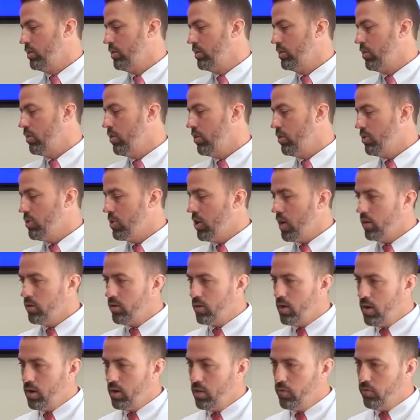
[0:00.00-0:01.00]
Steroid shot's
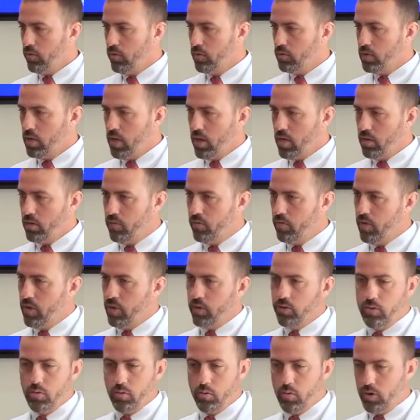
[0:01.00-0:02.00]
kind of the first line of
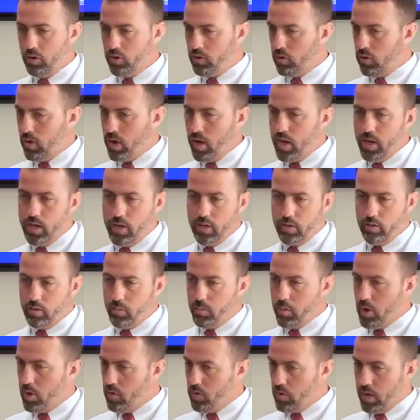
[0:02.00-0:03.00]
defense. It works great. It's
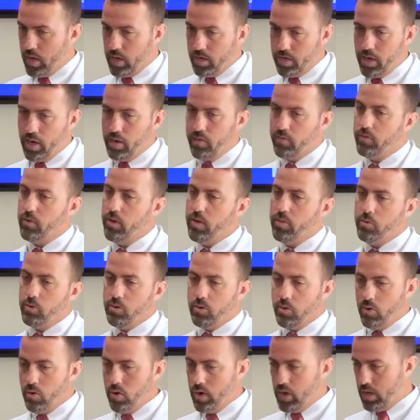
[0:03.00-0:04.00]
a potent
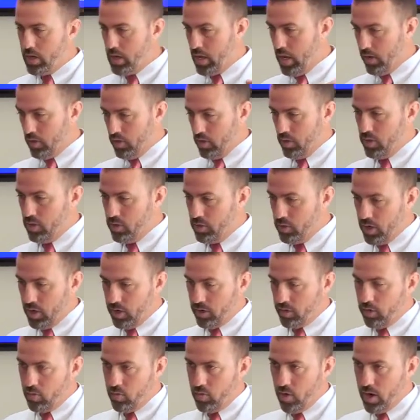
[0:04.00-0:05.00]
anti-inflammatory. It takes it and
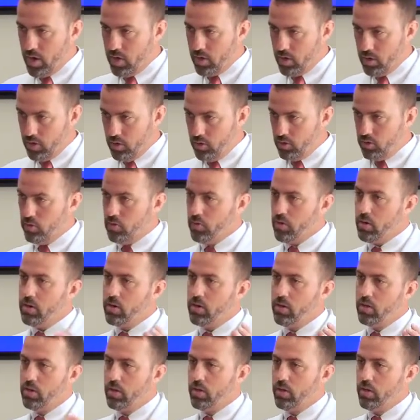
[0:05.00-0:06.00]
injects it right into your
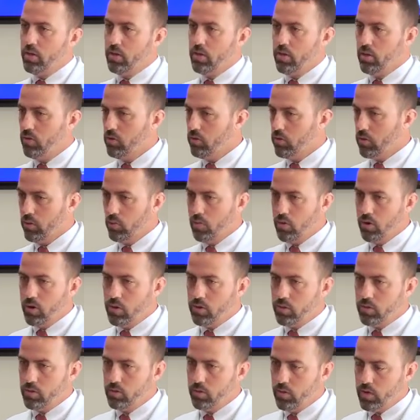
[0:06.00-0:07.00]
joint. Usually
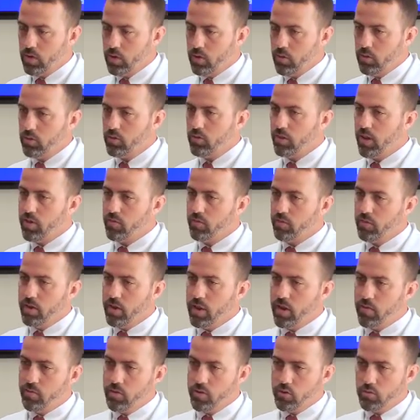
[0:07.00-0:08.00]
works. We can do it
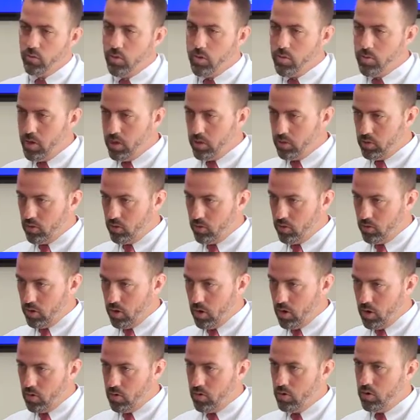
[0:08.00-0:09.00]
safely every 3 months or
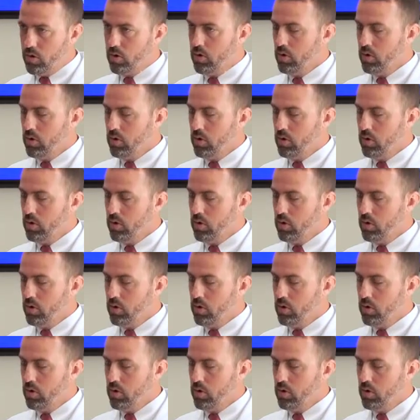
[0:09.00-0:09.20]
so.